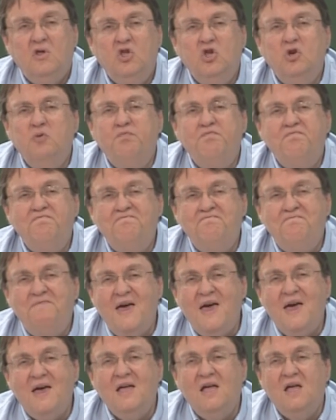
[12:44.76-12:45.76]
you
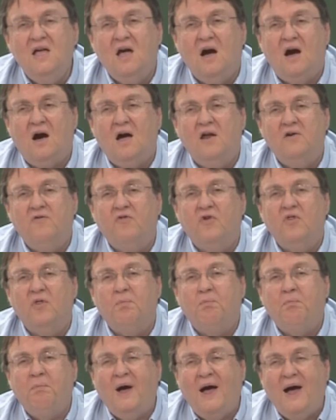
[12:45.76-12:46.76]
beg God for
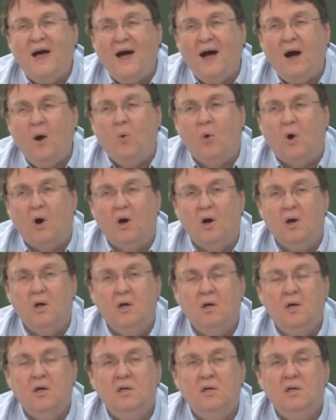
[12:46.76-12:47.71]
the power